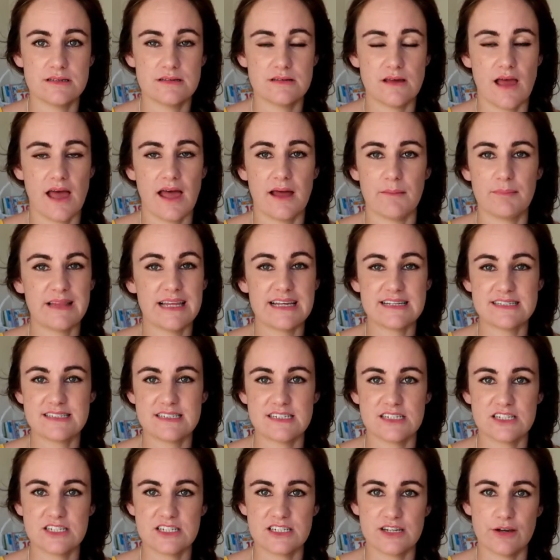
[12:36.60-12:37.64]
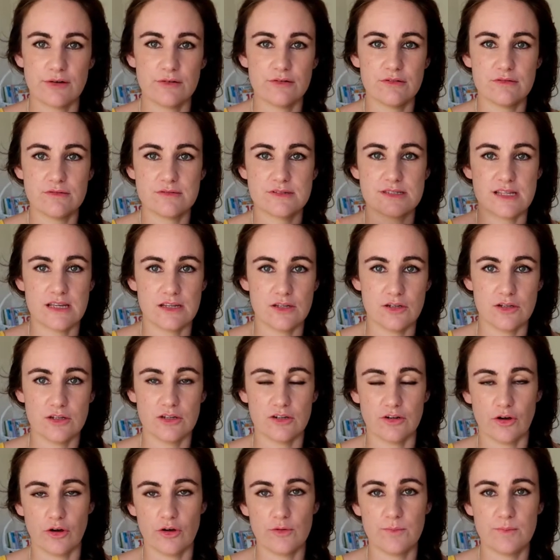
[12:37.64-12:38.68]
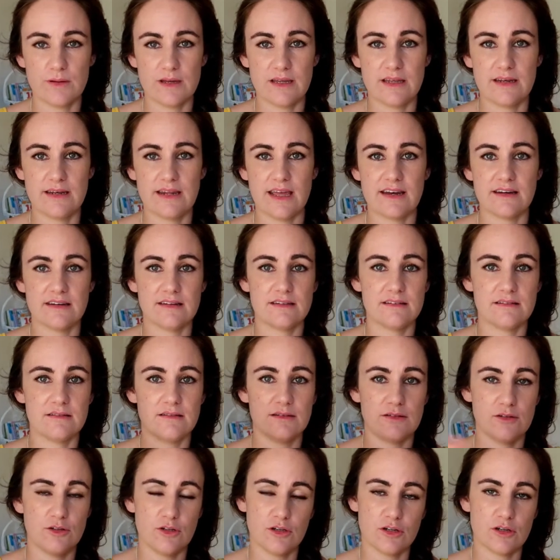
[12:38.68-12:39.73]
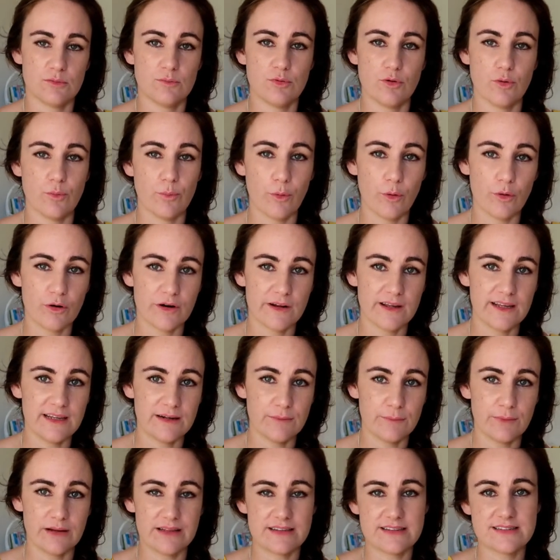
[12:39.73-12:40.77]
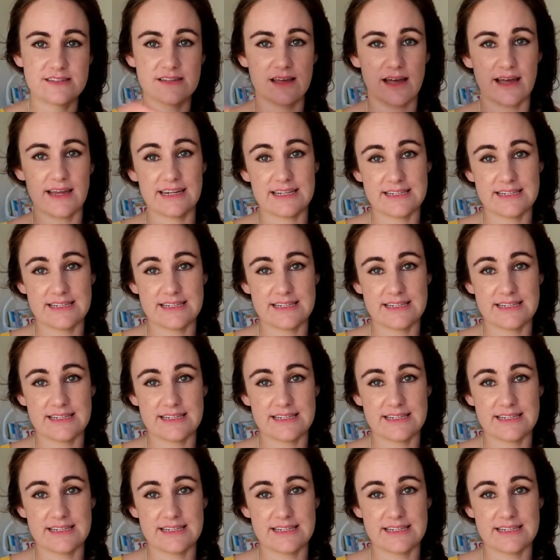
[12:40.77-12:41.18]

plastic shelves that you can open and you can put water in one side